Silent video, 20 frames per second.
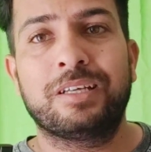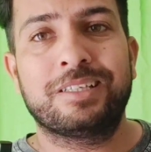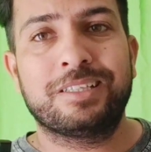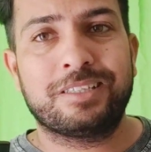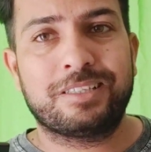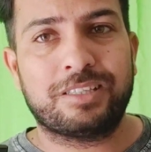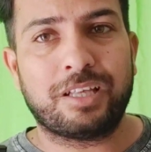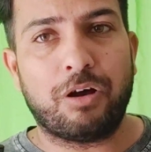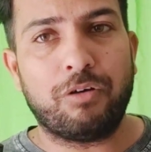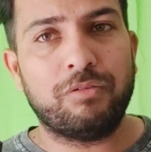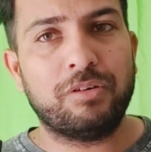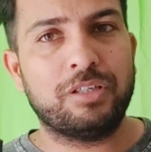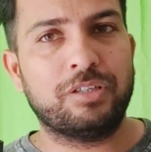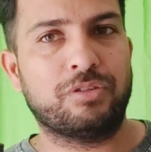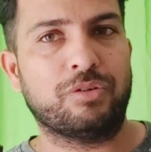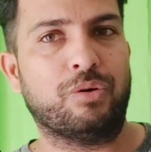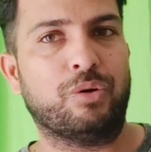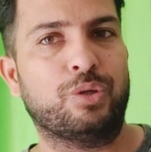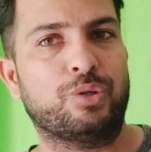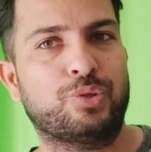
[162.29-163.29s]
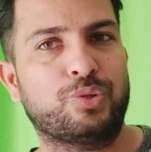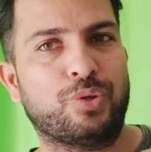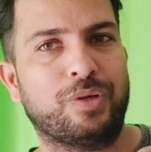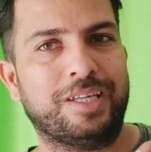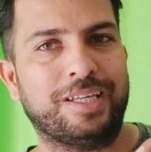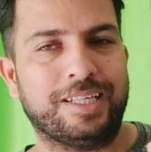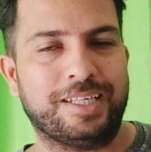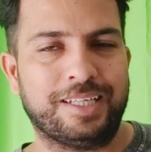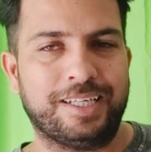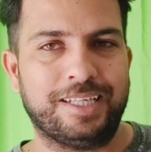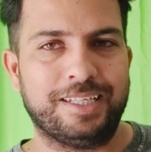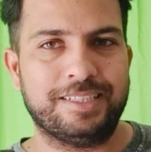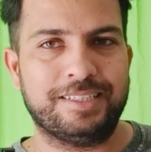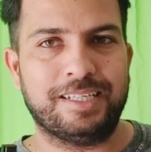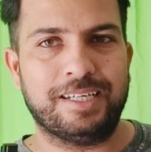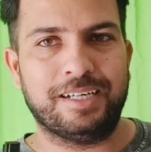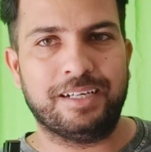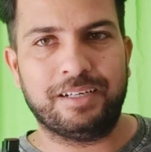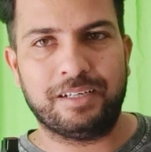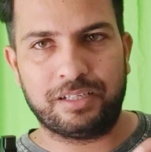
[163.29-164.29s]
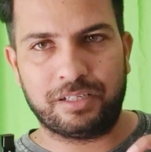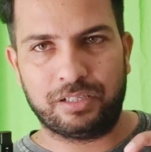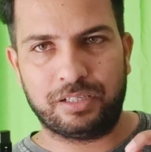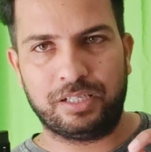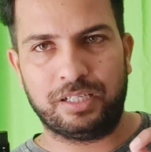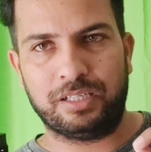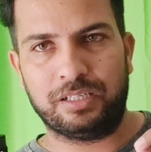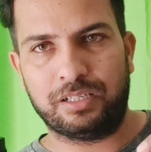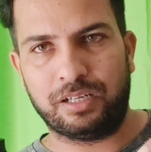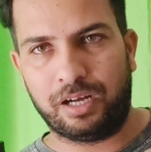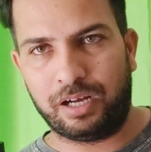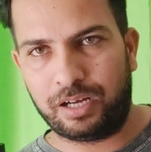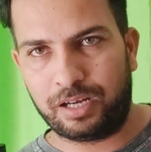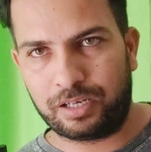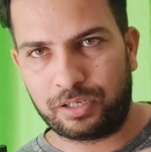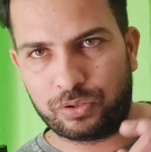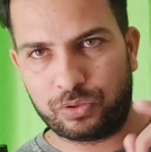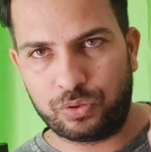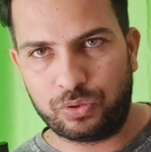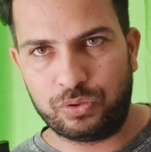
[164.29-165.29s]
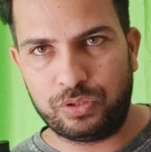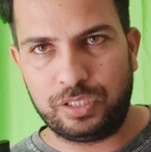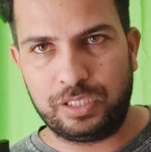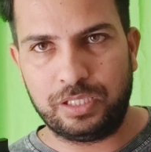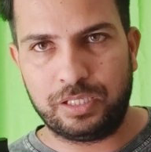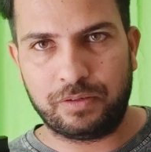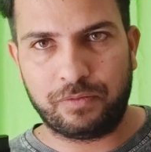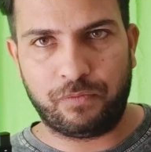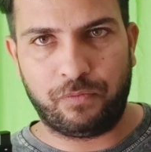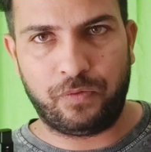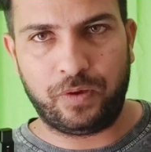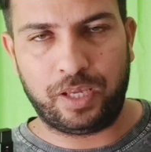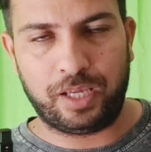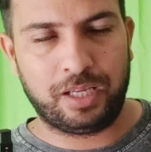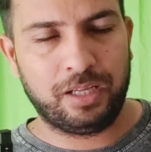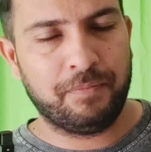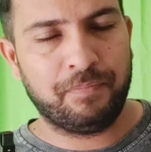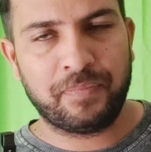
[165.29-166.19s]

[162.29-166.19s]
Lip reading: sound is also increased and in a good way.